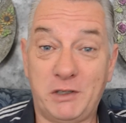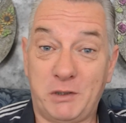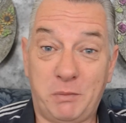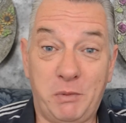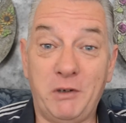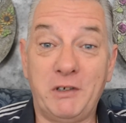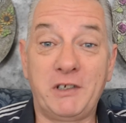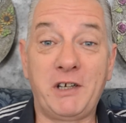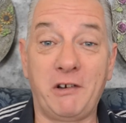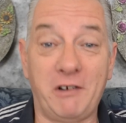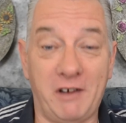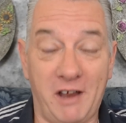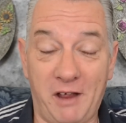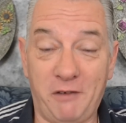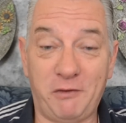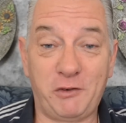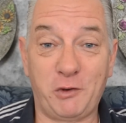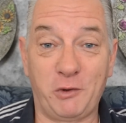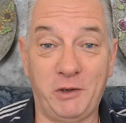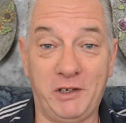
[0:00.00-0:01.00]
spirit don't
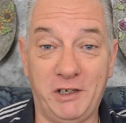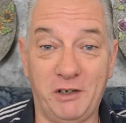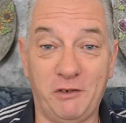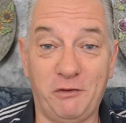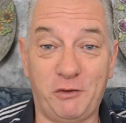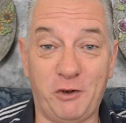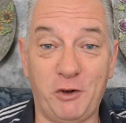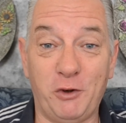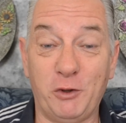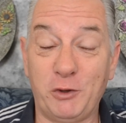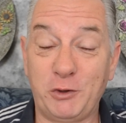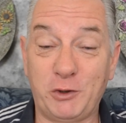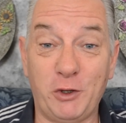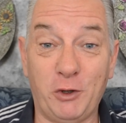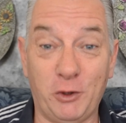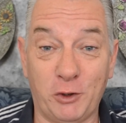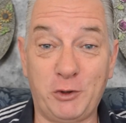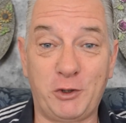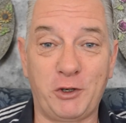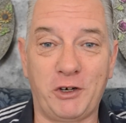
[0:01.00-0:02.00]
have to eat, of course,
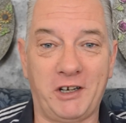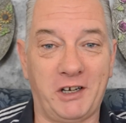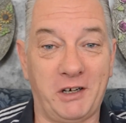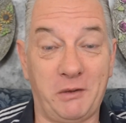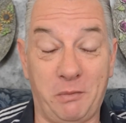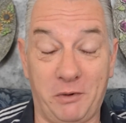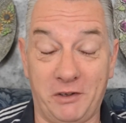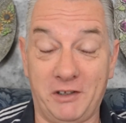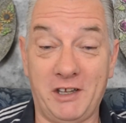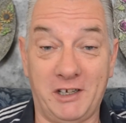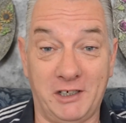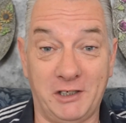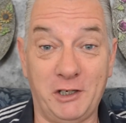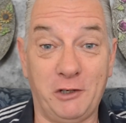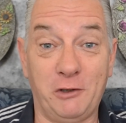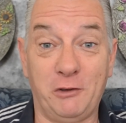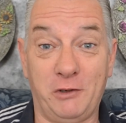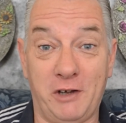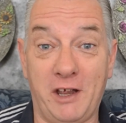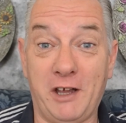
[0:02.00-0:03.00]
or drink, but they
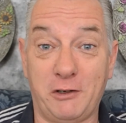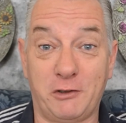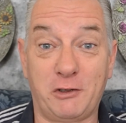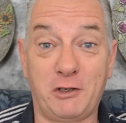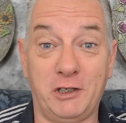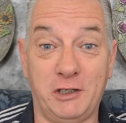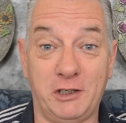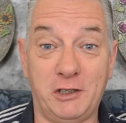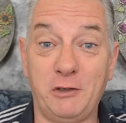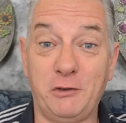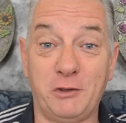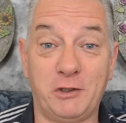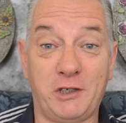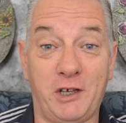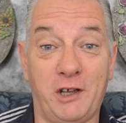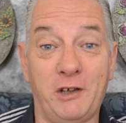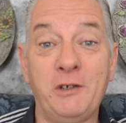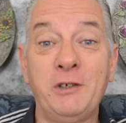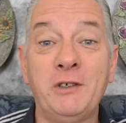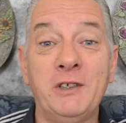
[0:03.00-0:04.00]
do naturally do
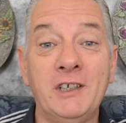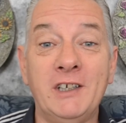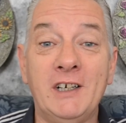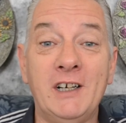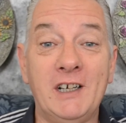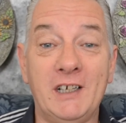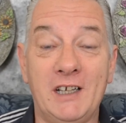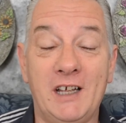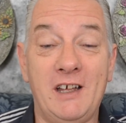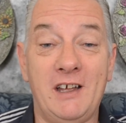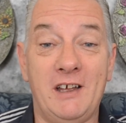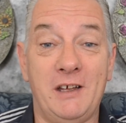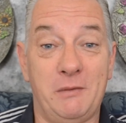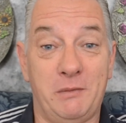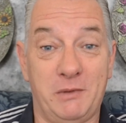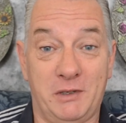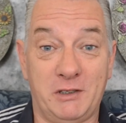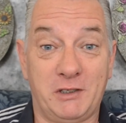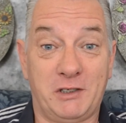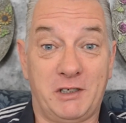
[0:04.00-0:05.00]
so uh,
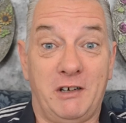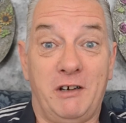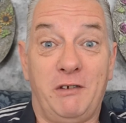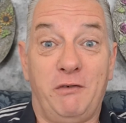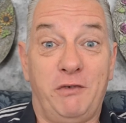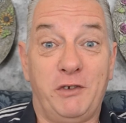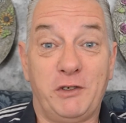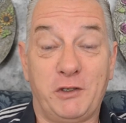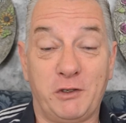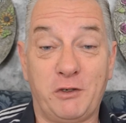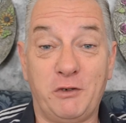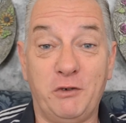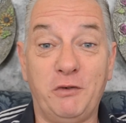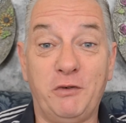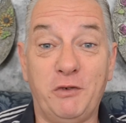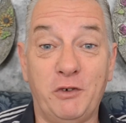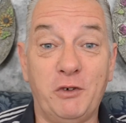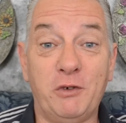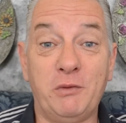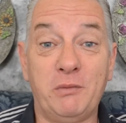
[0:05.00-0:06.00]
because they're in physical
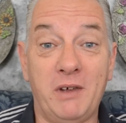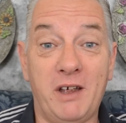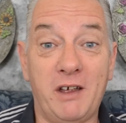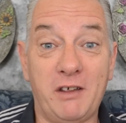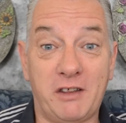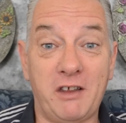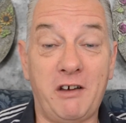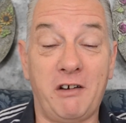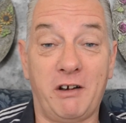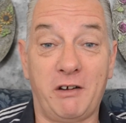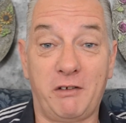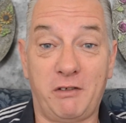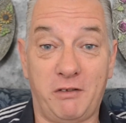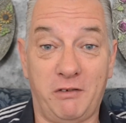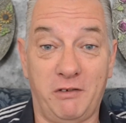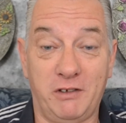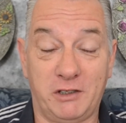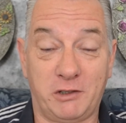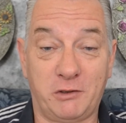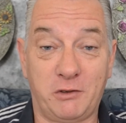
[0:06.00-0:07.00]
form, etheric
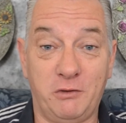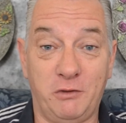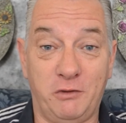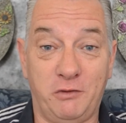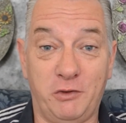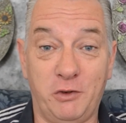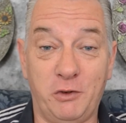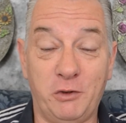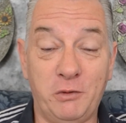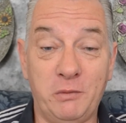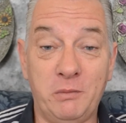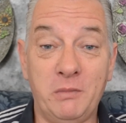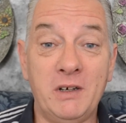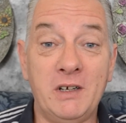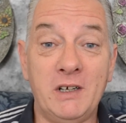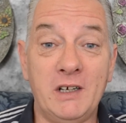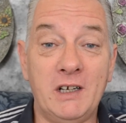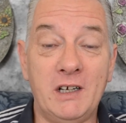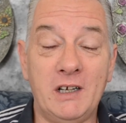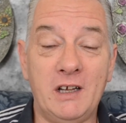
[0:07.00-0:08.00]
physical form.
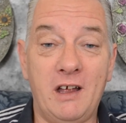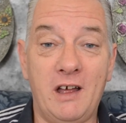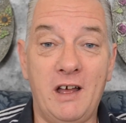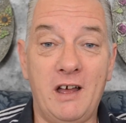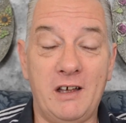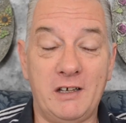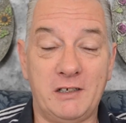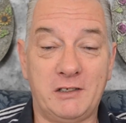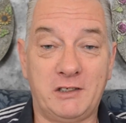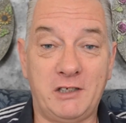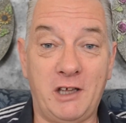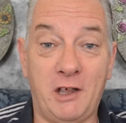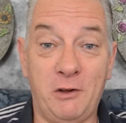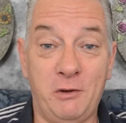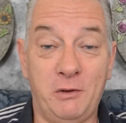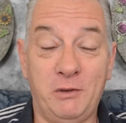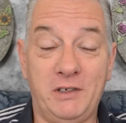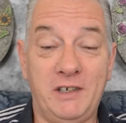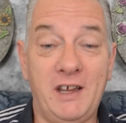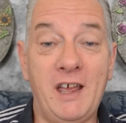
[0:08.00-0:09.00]
Uh, so
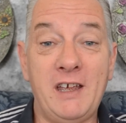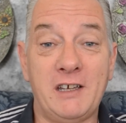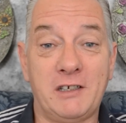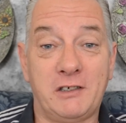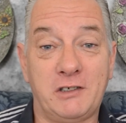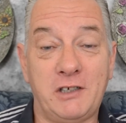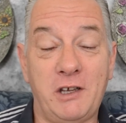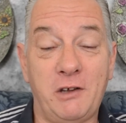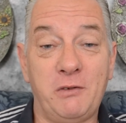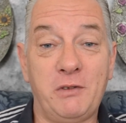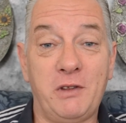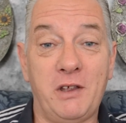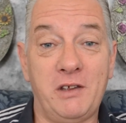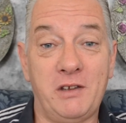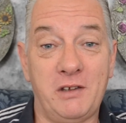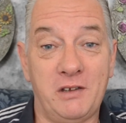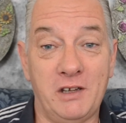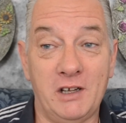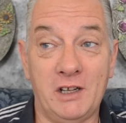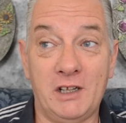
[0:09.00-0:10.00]
yes, yeah, so
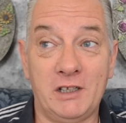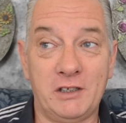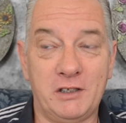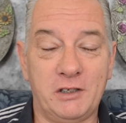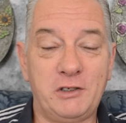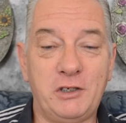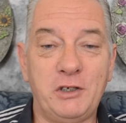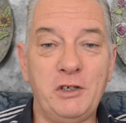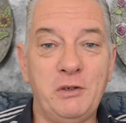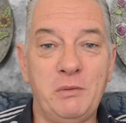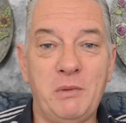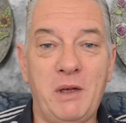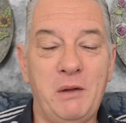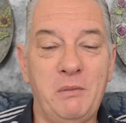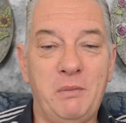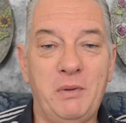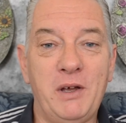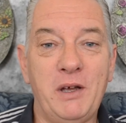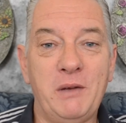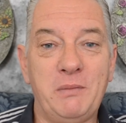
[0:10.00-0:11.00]
the the two main
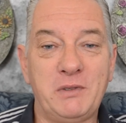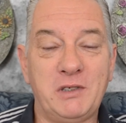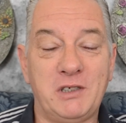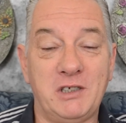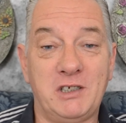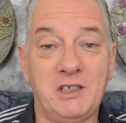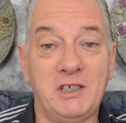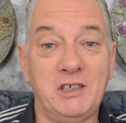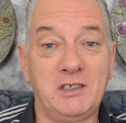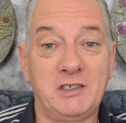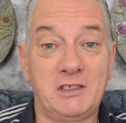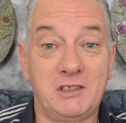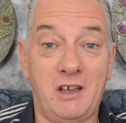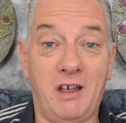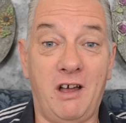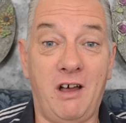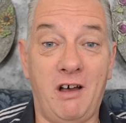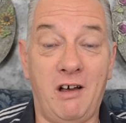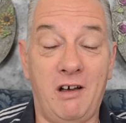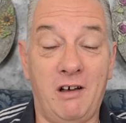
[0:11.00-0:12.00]
purposes
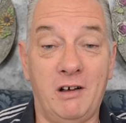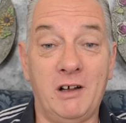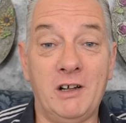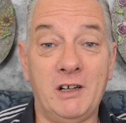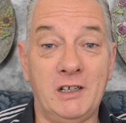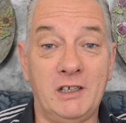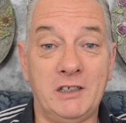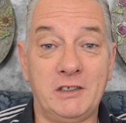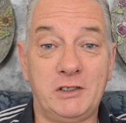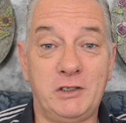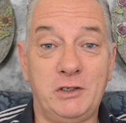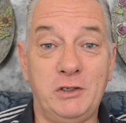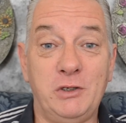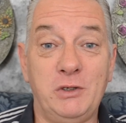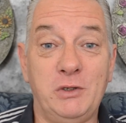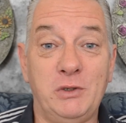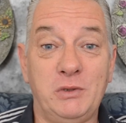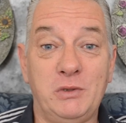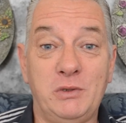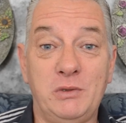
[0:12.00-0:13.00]
are
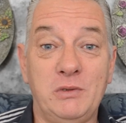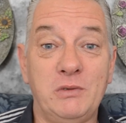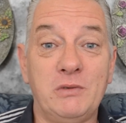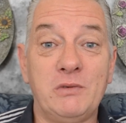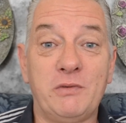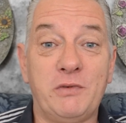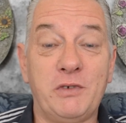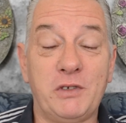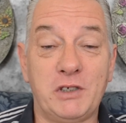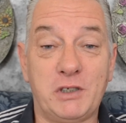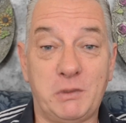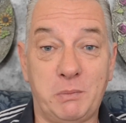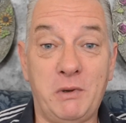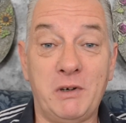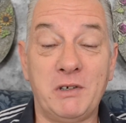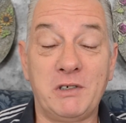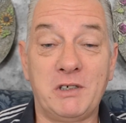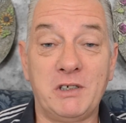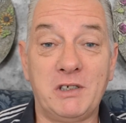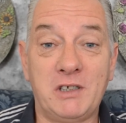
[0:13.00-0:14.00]
to for the
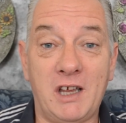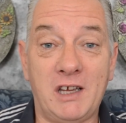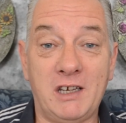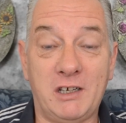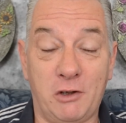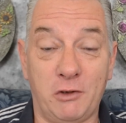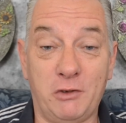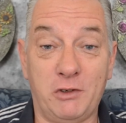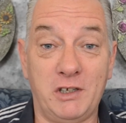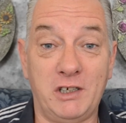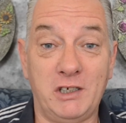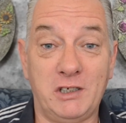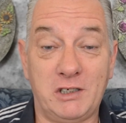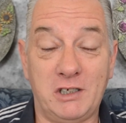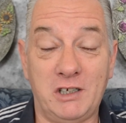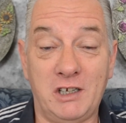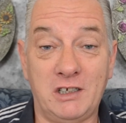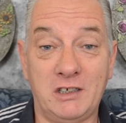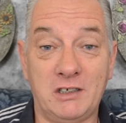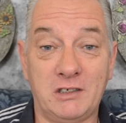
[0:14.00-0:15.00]
spirit to take on these
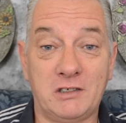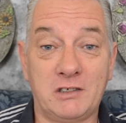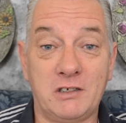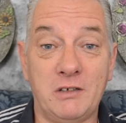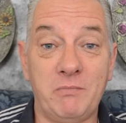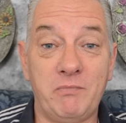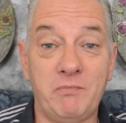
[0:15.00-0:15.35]
things